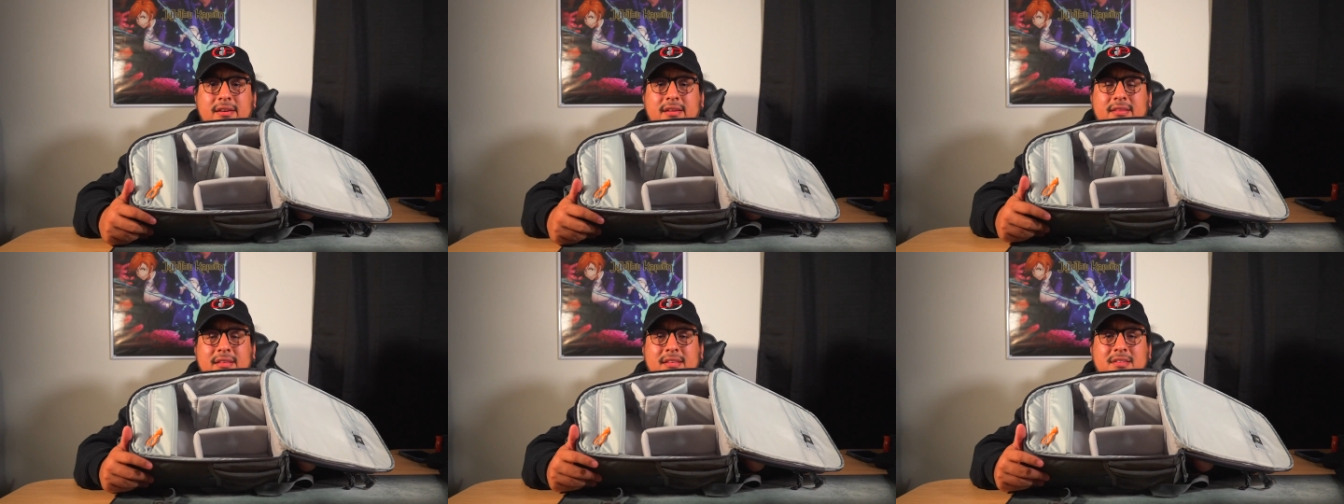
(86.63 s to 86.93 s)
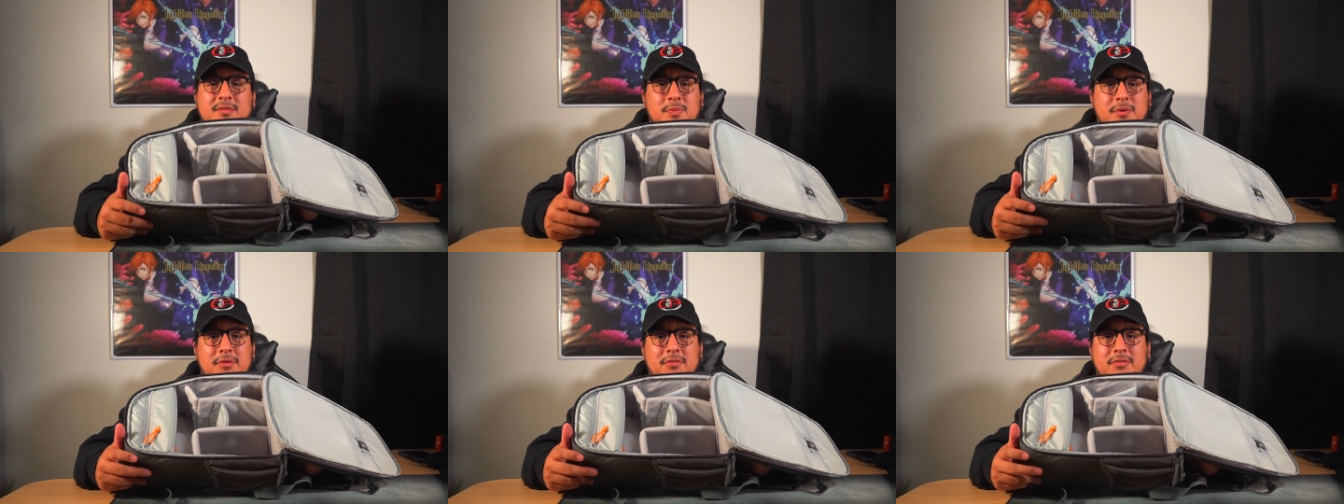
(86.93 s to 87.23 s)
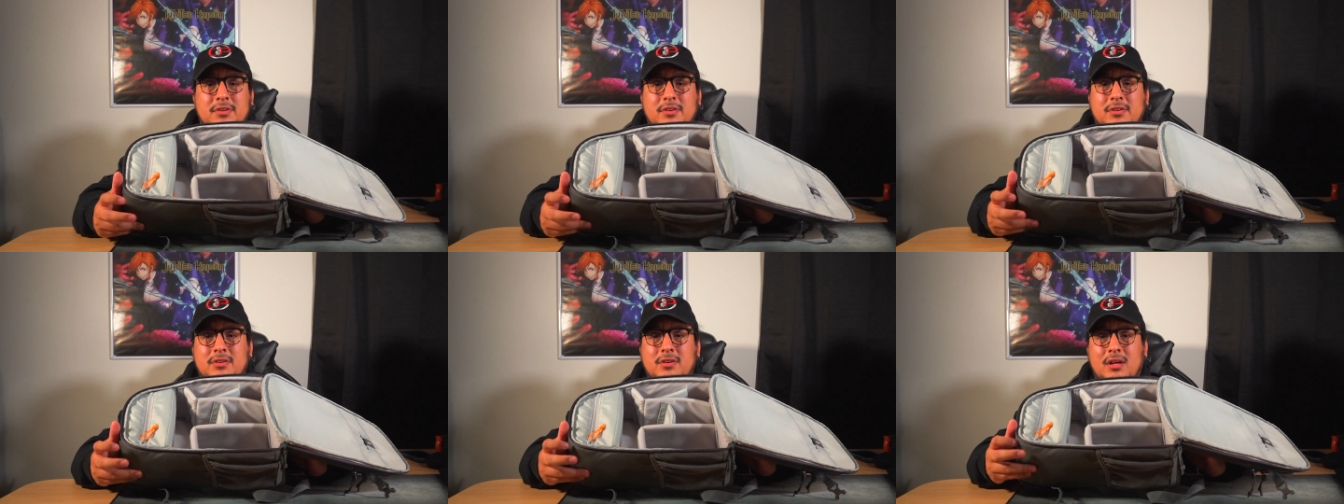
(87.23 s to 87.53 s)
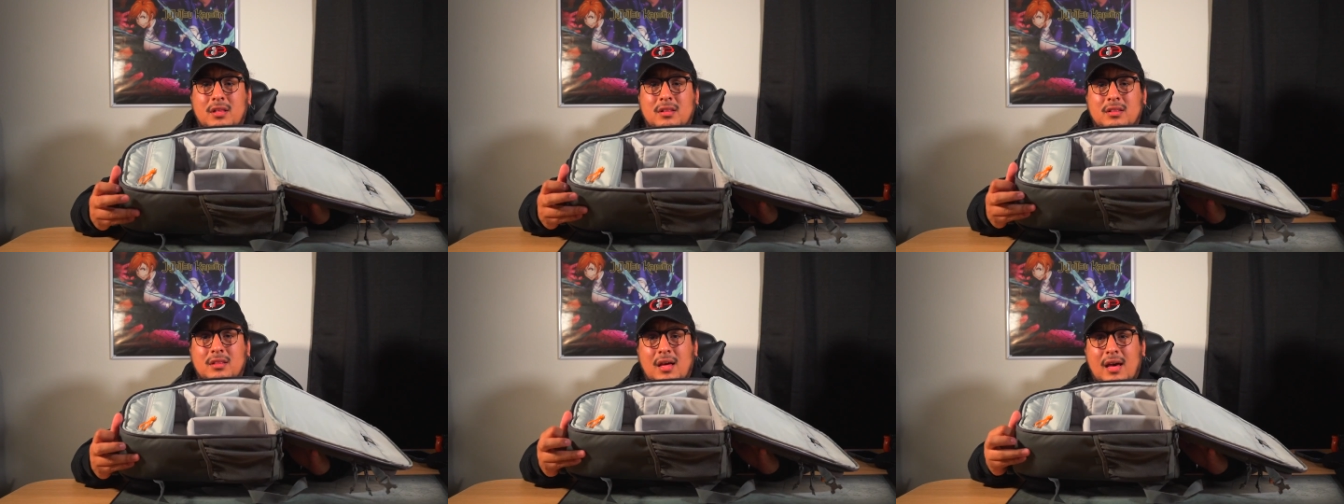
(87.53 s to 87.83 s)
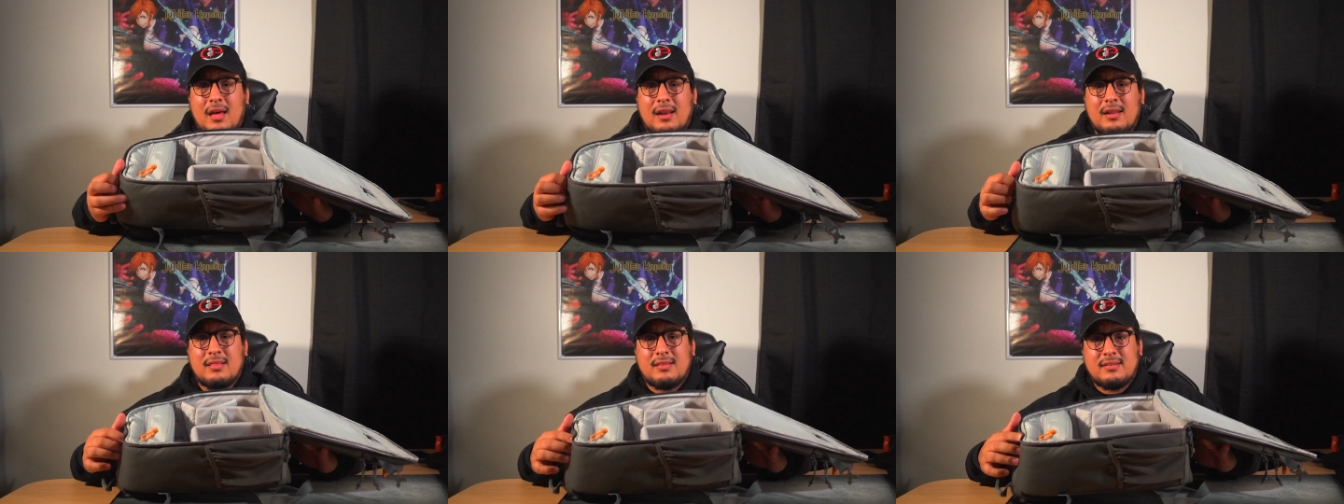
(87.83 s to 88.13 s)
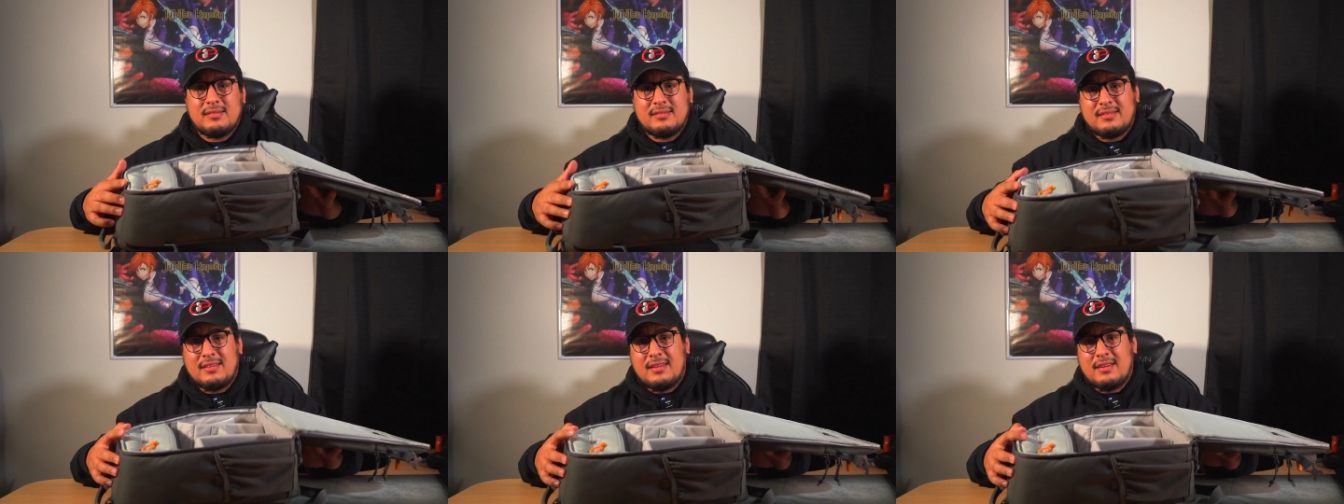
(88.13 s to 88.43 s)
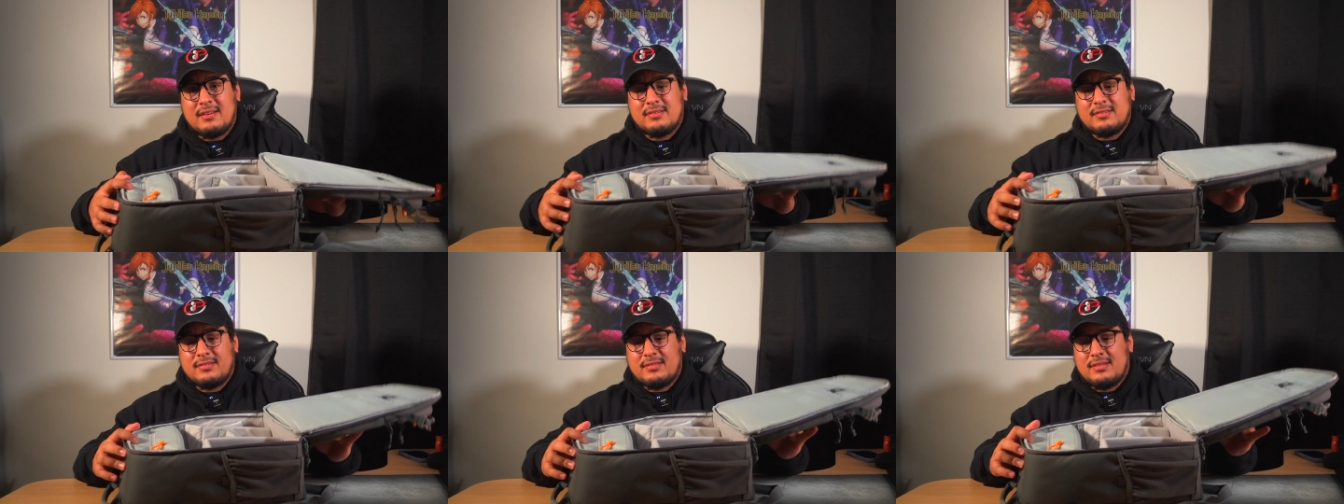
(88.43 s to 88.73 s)
And let's be real, a lot of this
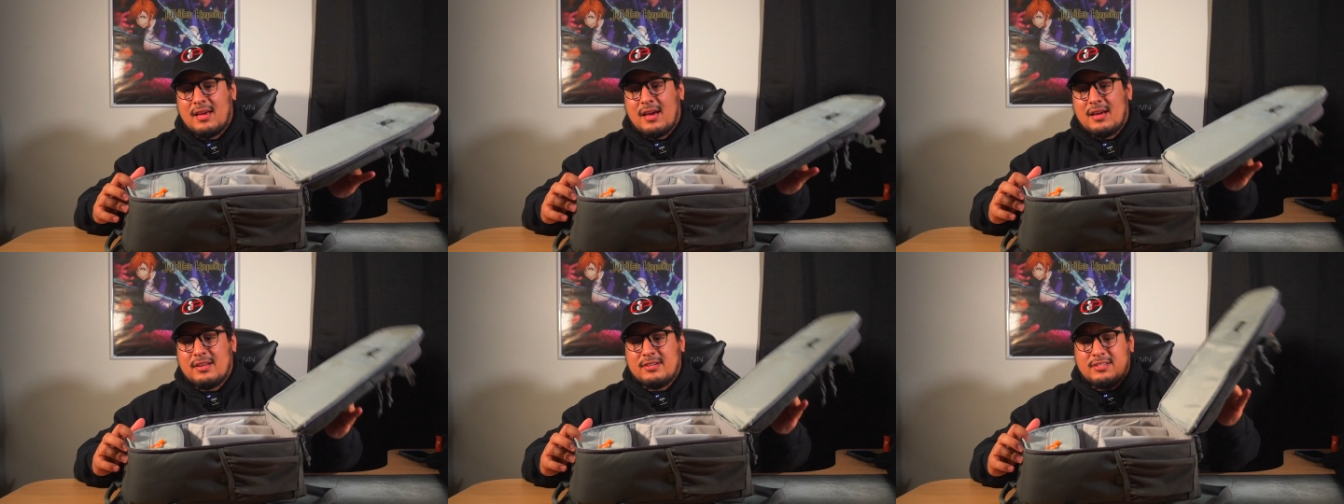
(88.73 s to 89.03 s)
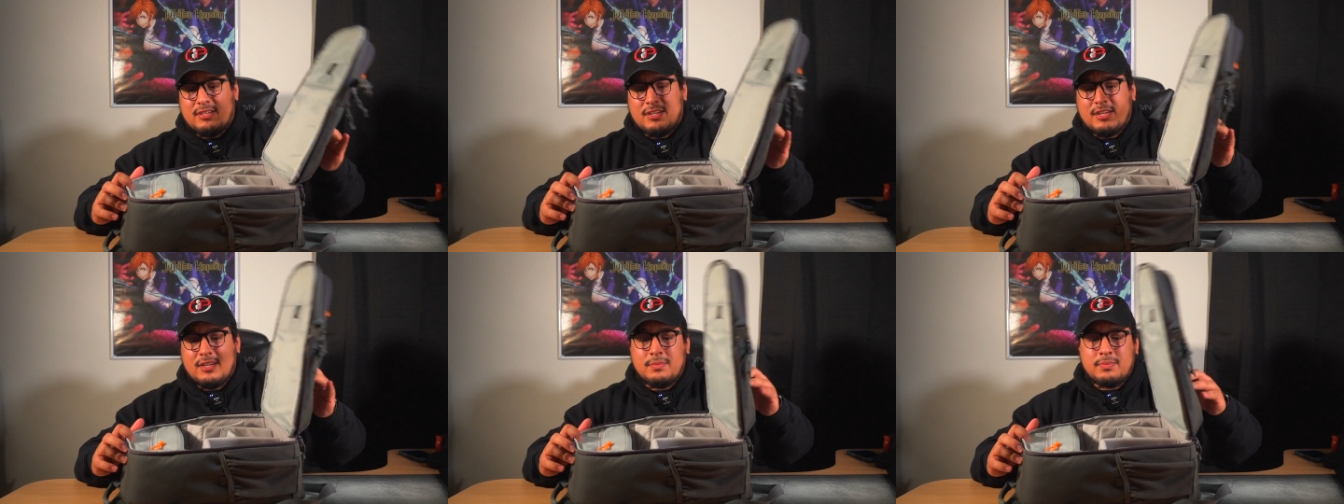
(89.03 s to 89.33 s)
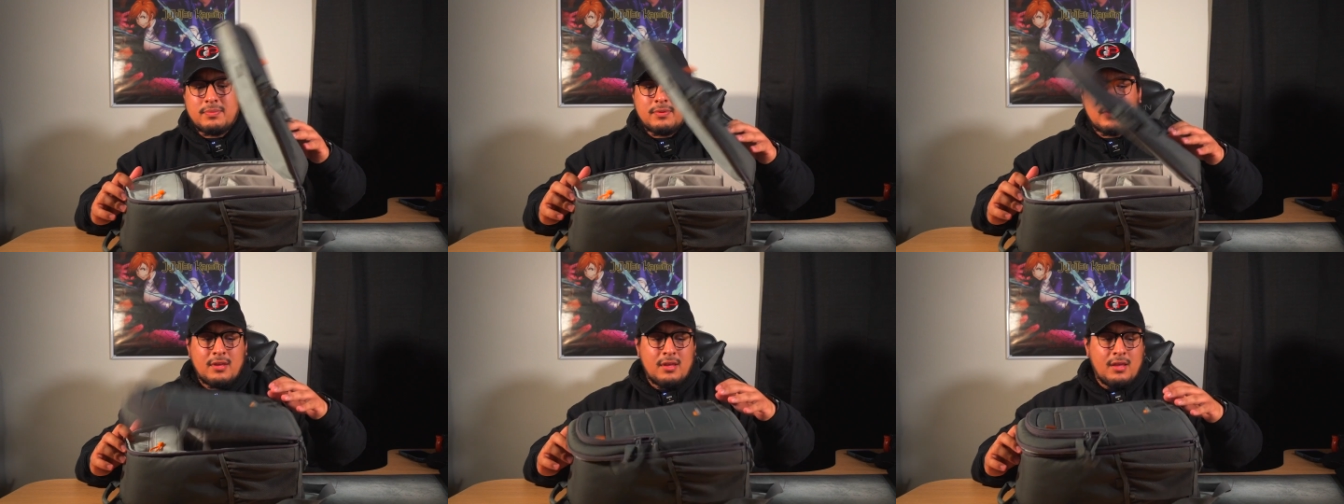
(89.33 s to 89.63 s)
gear is not cheap.